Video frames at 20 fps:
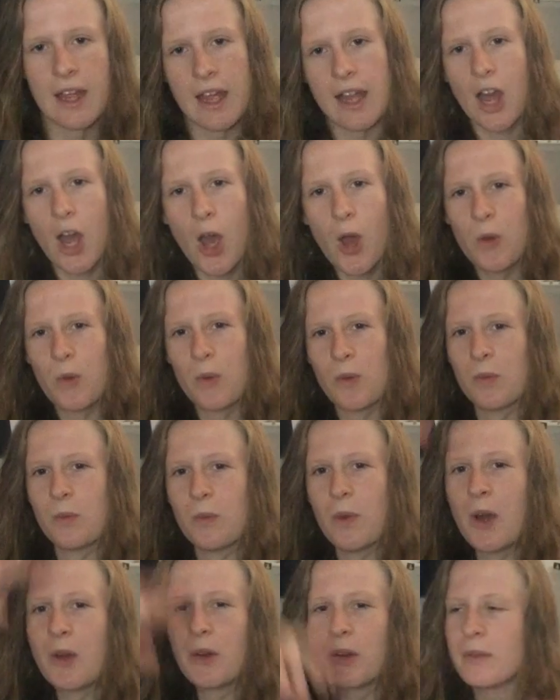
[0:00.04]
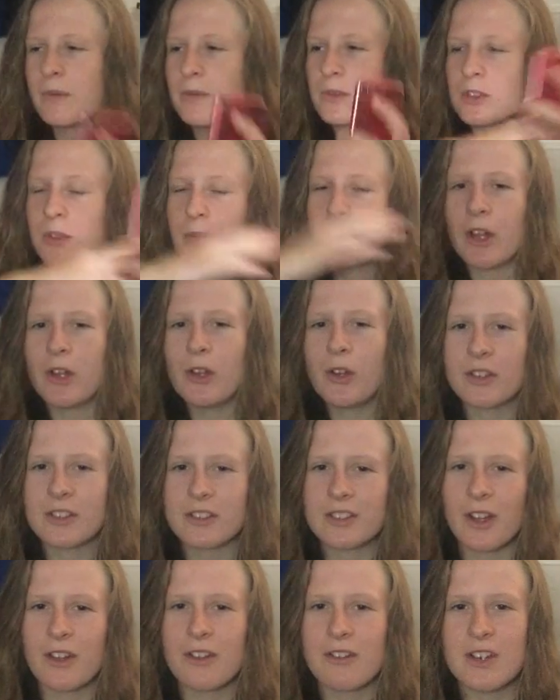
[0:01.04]
Hello, welcome to my not
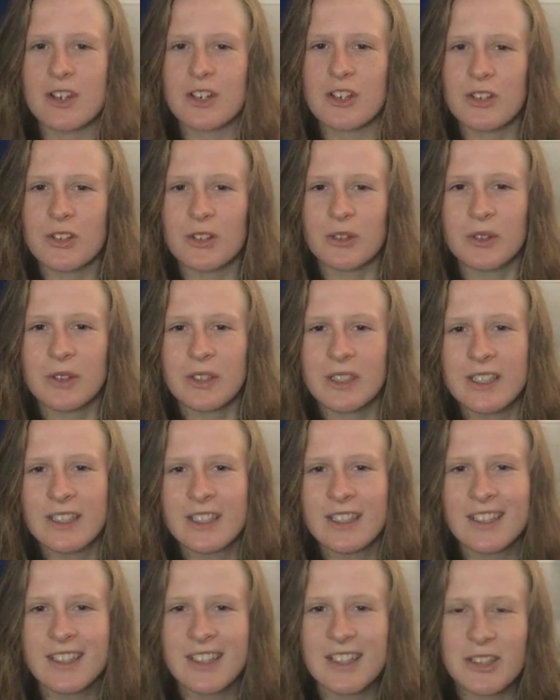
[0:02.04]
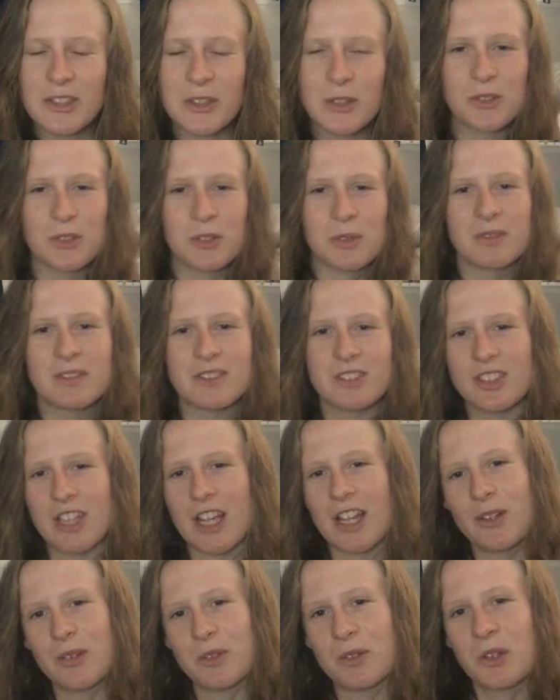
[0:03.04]
so original YouTube
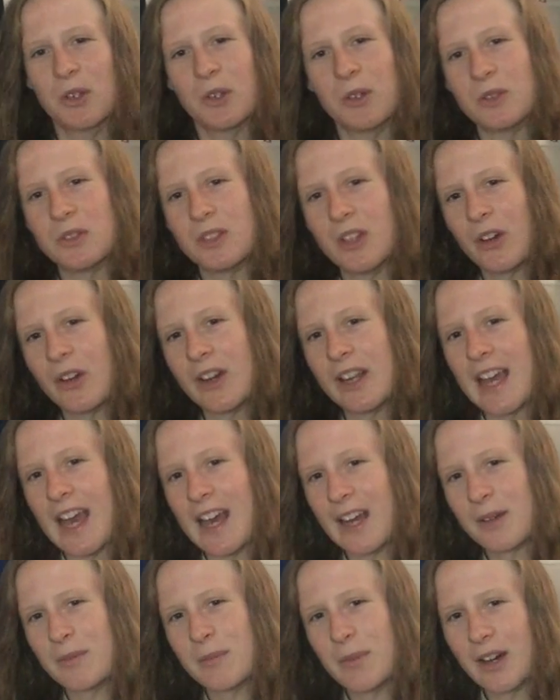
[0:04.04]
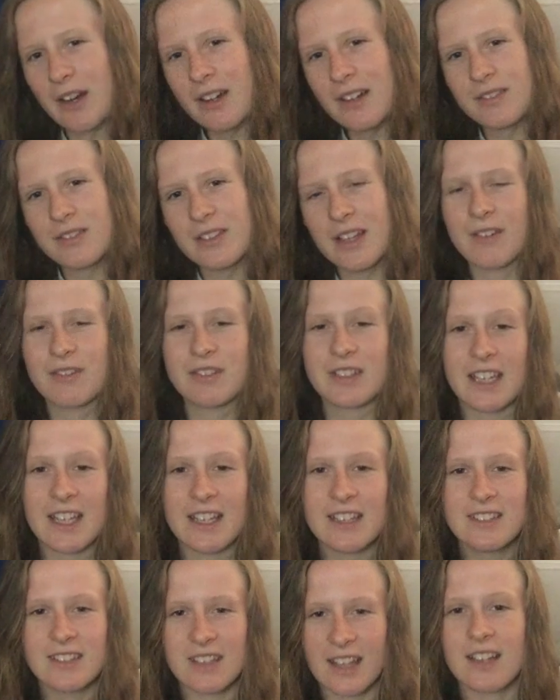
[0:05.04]
channel called Holly Agambar. If you haven't
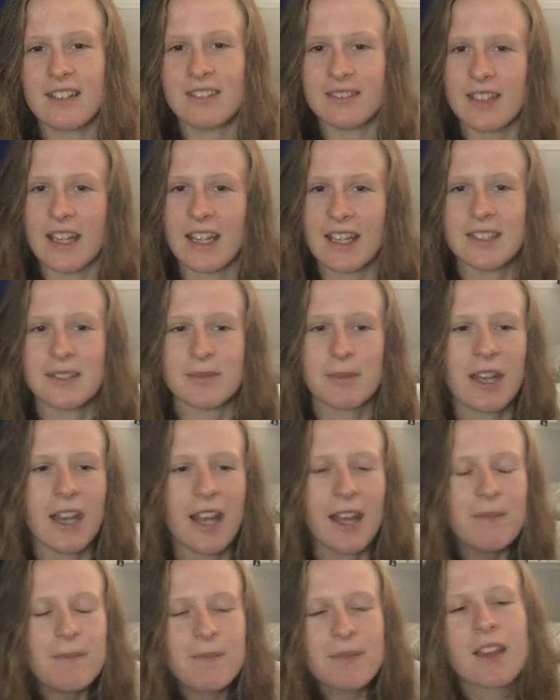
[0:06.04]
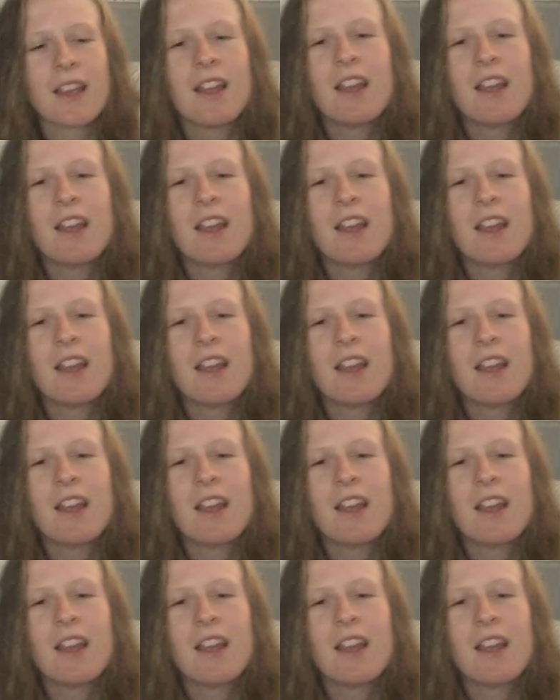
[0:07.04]
guessed, that is my name.